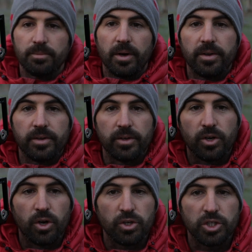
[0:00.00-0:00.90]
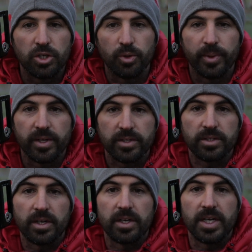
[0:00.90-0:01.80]
I'm under the cosh a little bit. The
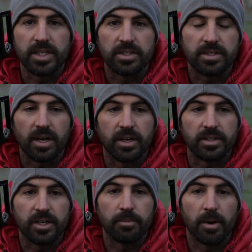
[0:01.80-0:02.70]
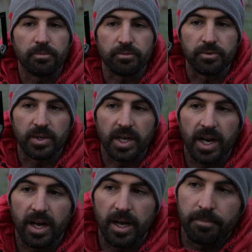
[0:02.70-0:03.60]
sun is starting to come up through the tree